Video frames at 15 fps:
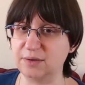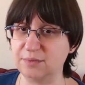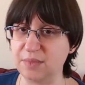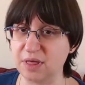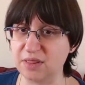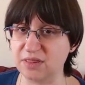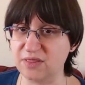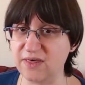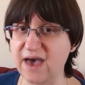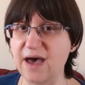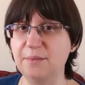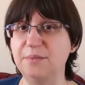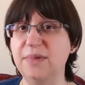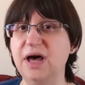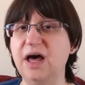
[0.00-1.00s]
them
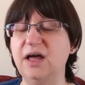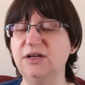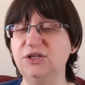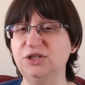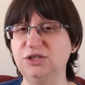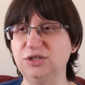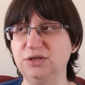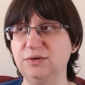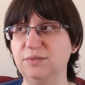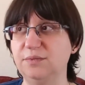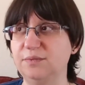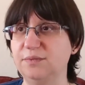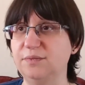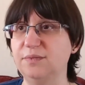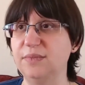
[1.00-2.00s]
that much,
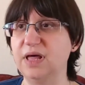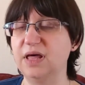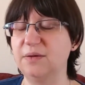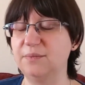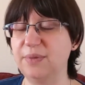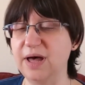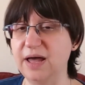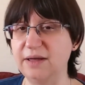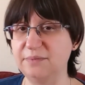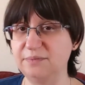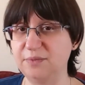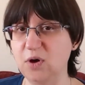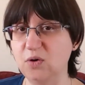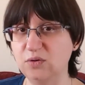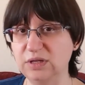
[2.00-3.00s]
by
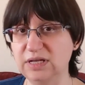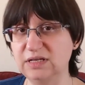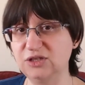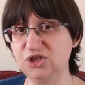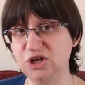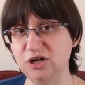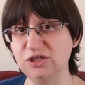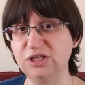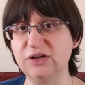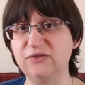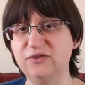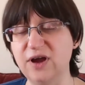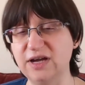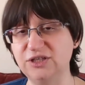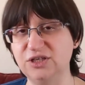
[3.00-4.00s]
only charging a
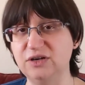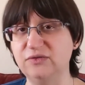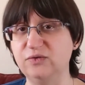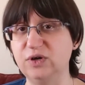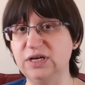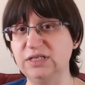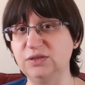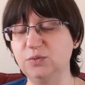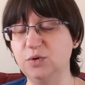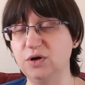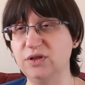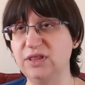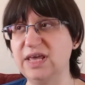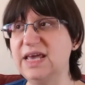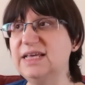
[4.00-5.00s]
fraction of what it's
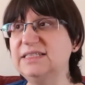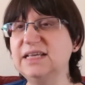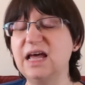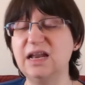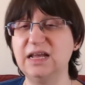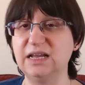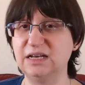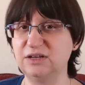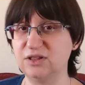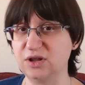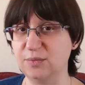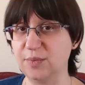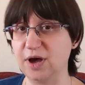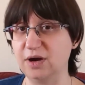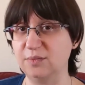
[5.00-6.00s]
worth, is cutting into
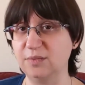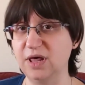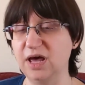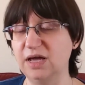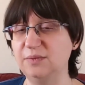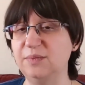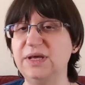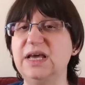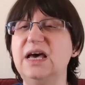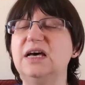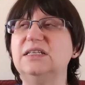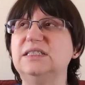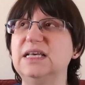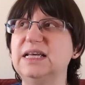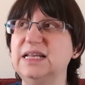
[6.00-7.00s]
their bottom line
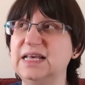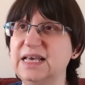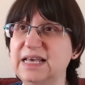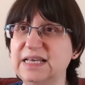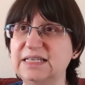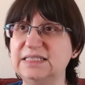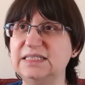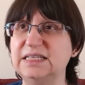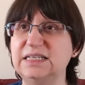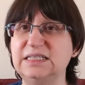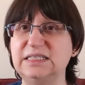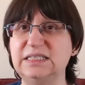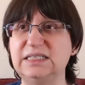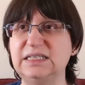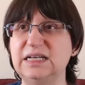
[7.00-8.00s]
because it
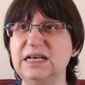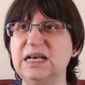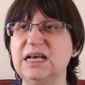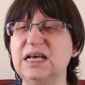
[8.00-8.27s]
isn't